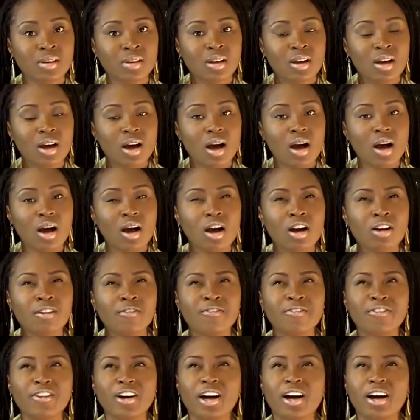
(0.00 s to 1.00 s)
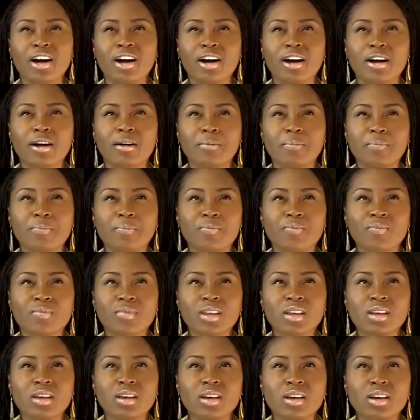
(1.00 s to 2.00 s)
of
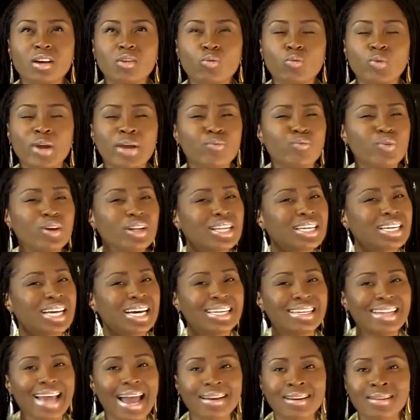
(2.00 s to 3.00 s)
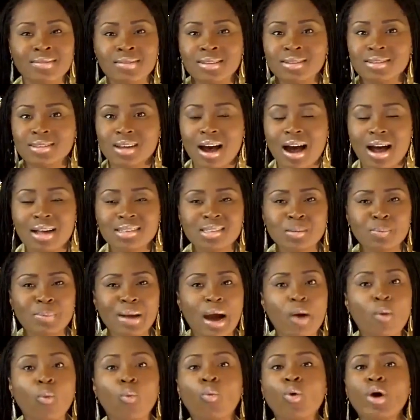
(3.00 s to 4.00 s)
and really connecting the dots
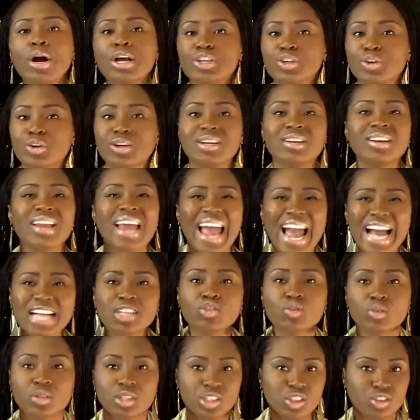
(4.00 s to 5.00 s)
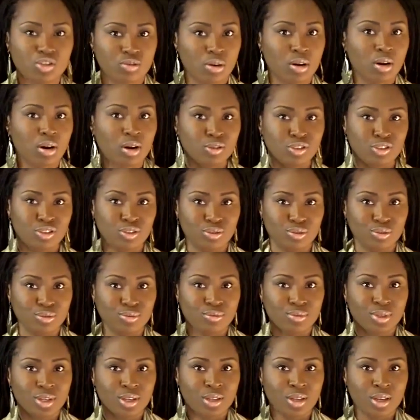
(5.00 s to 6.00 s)
about what you're naturally drawn to.
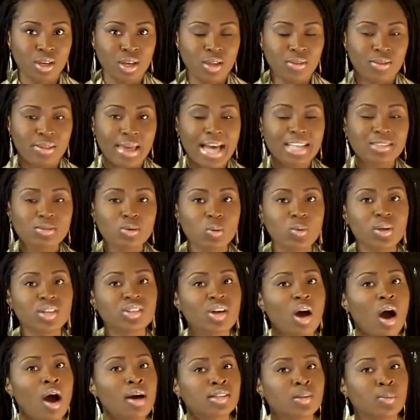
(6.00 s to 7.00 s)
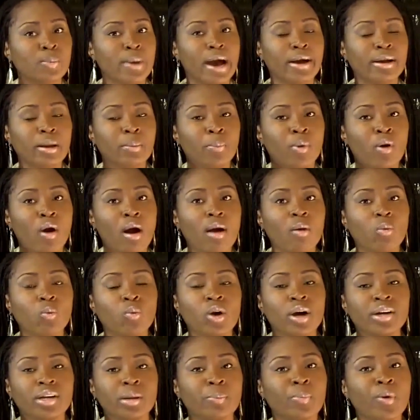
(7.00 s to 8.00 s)
That's what we talked about in part
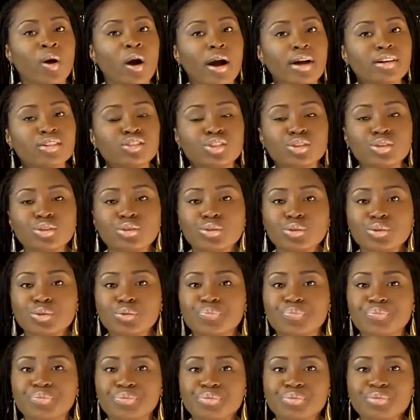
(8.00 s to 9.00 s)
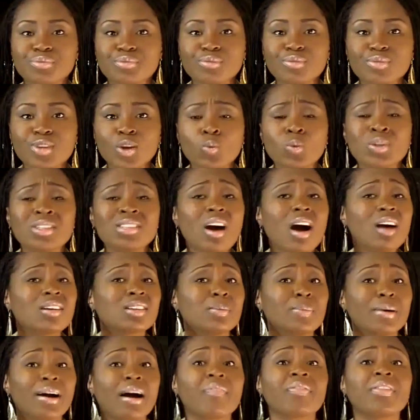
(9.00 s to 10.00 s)
1. In part 2, we talked
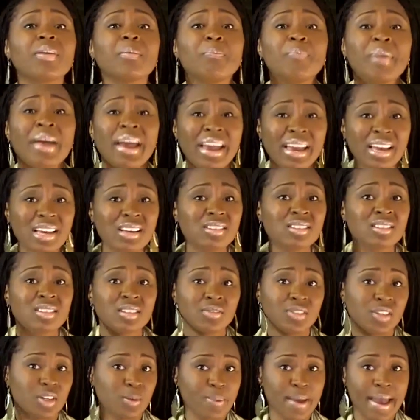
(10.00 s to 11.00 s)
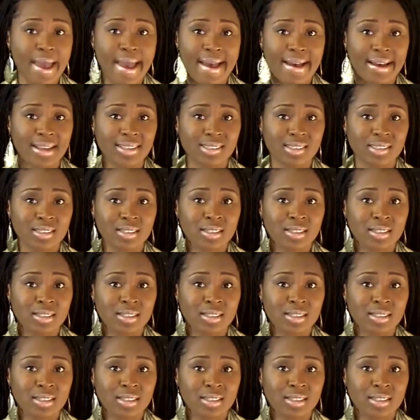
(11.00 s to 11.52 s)
about the pains of your past.